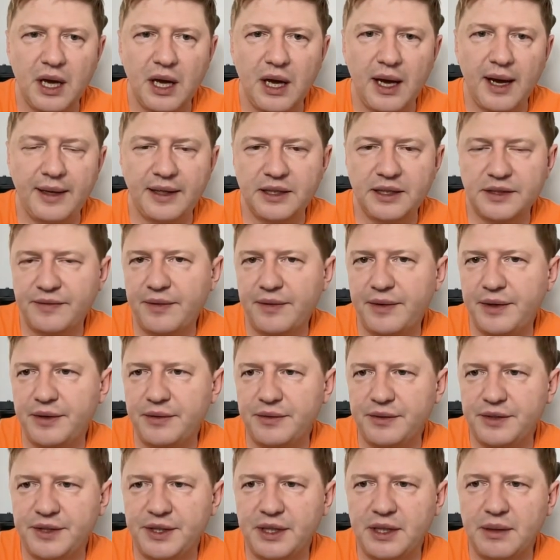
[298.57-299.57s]
And it's very
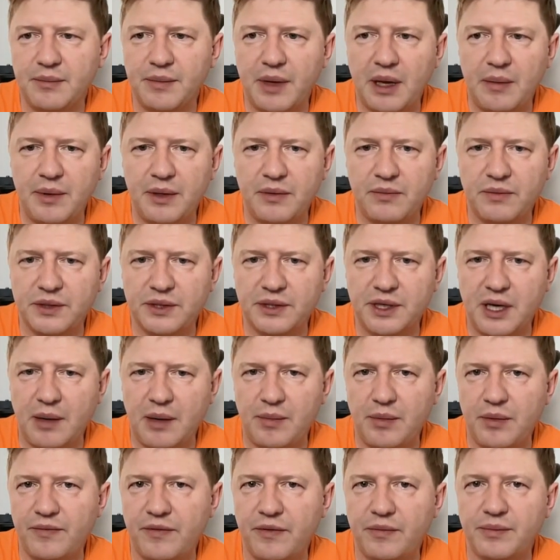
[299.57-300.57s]
interesting, maybe it was a
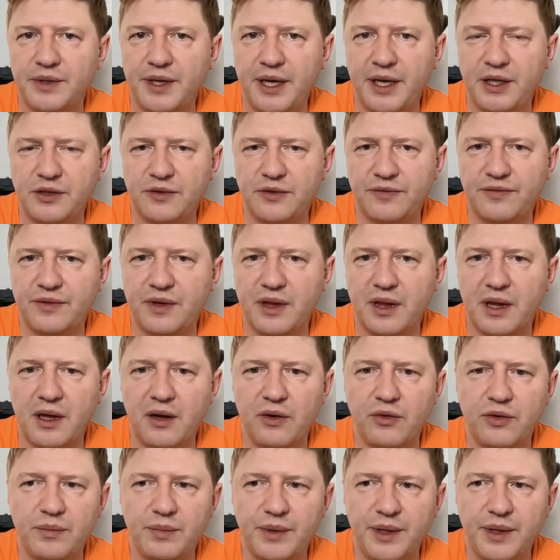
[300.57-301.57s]
couple of updates of
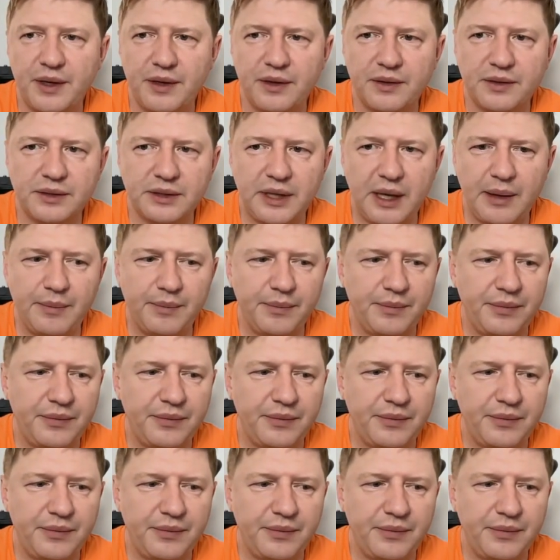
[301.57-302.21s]
Claude because I'm